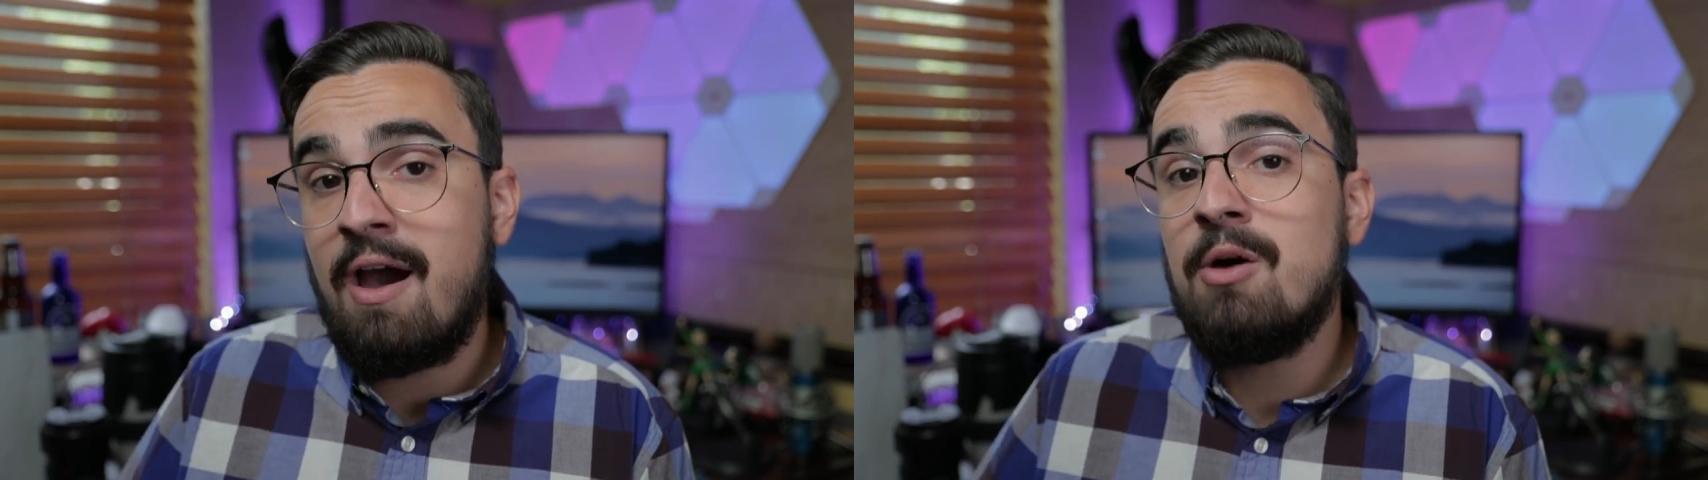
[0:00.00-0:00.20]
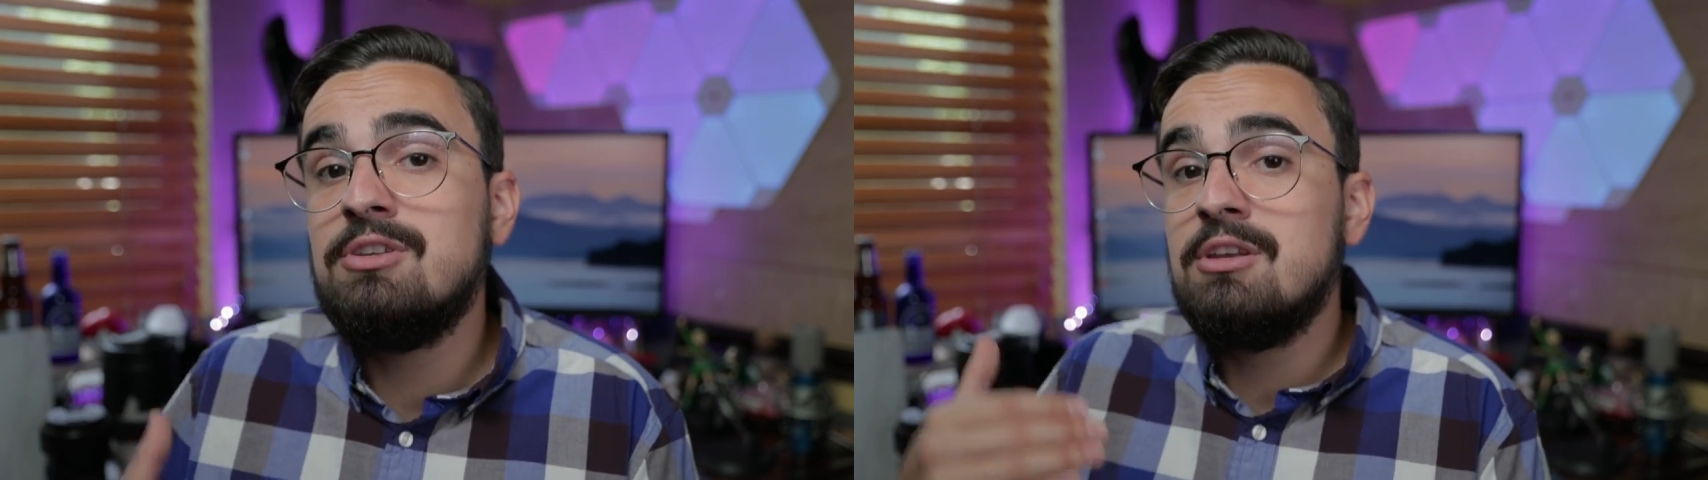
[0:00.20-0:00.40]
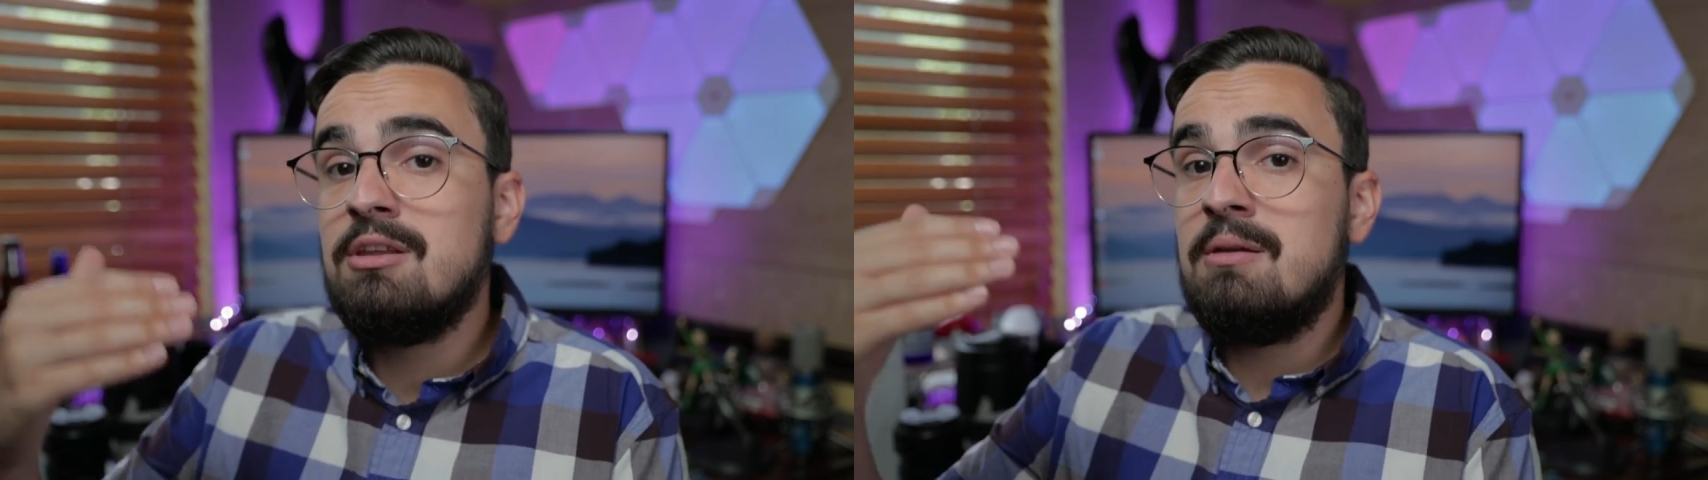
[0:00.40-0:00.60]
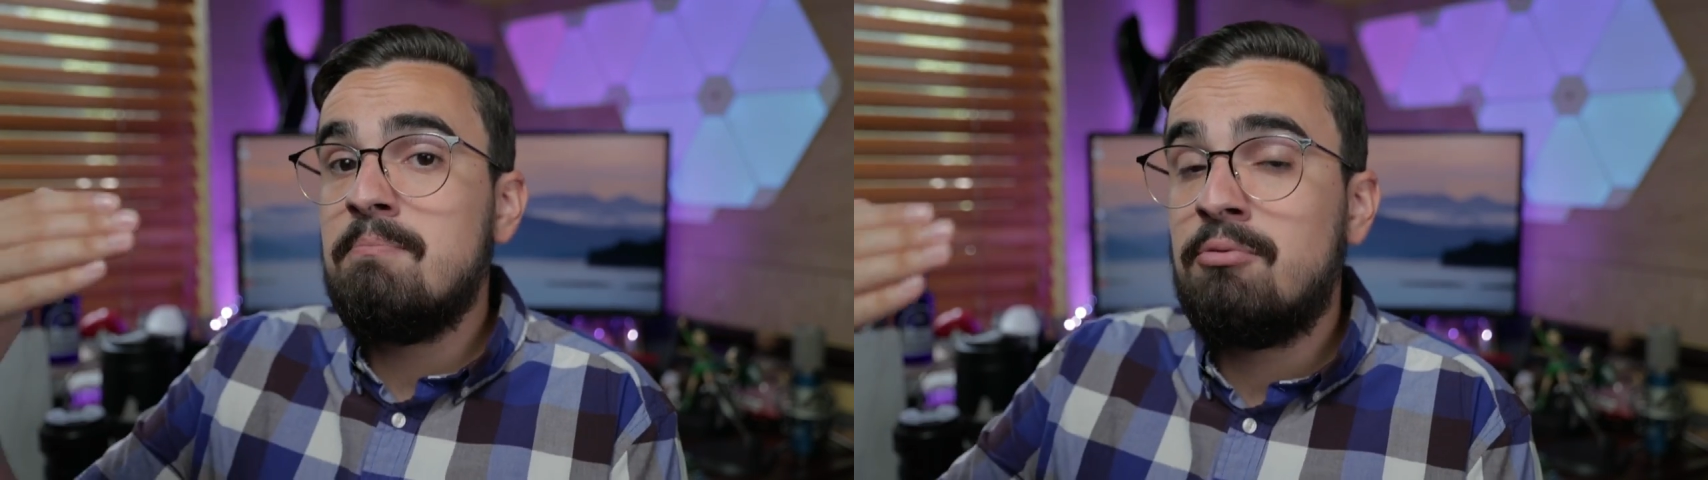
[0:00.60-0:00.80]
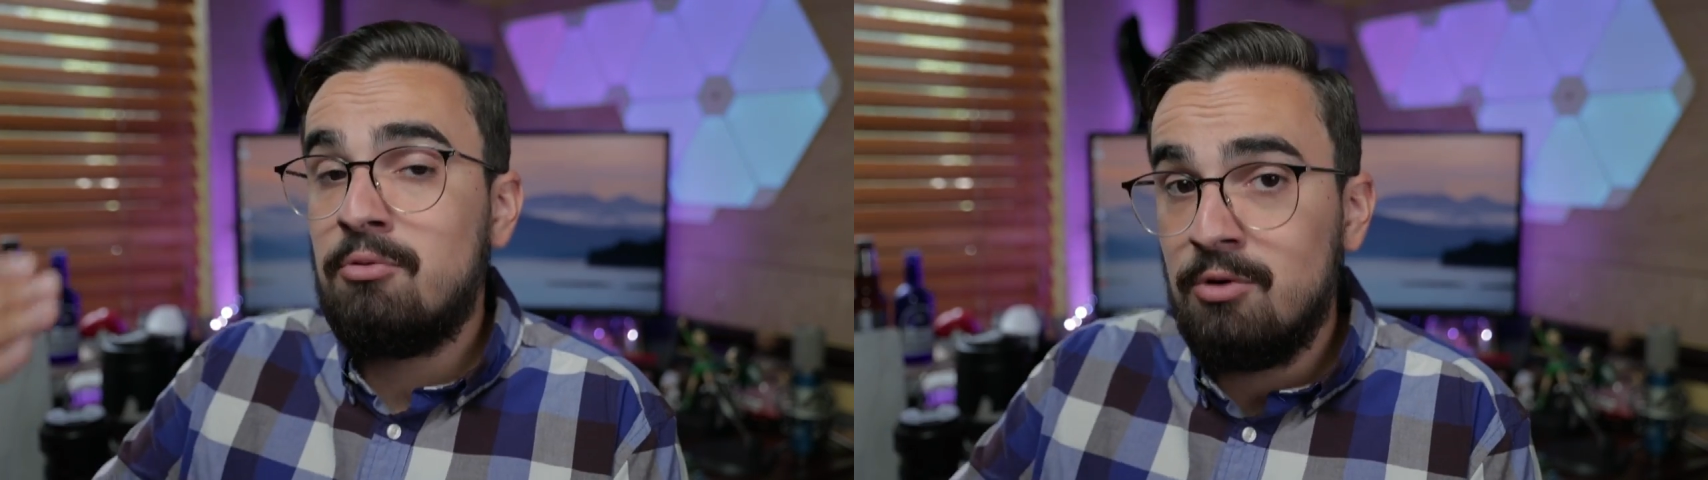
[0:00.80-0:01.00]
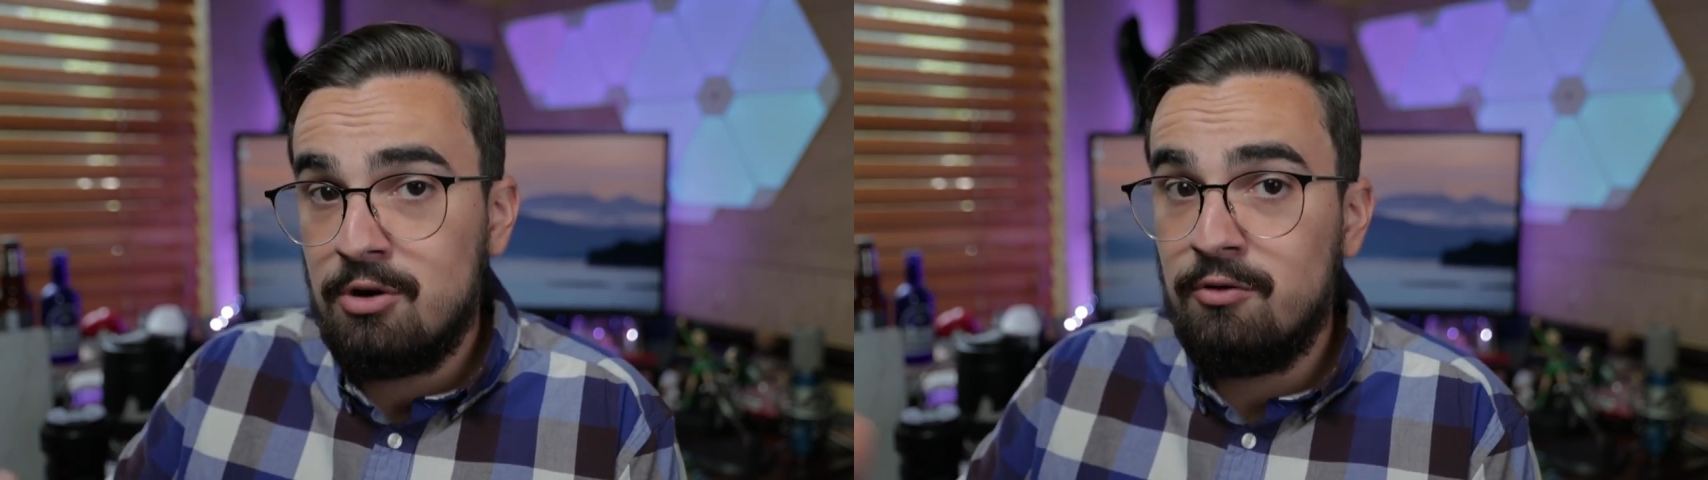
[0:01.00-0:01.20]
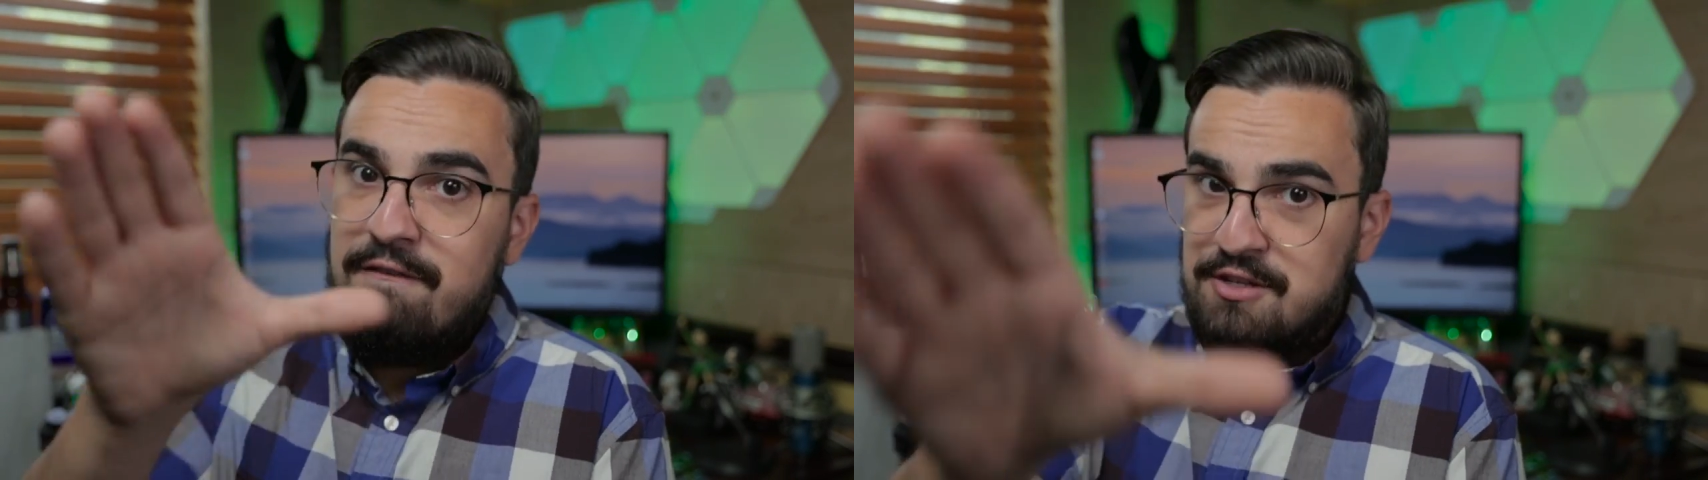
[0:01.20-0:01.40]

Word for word: How is it going to improve,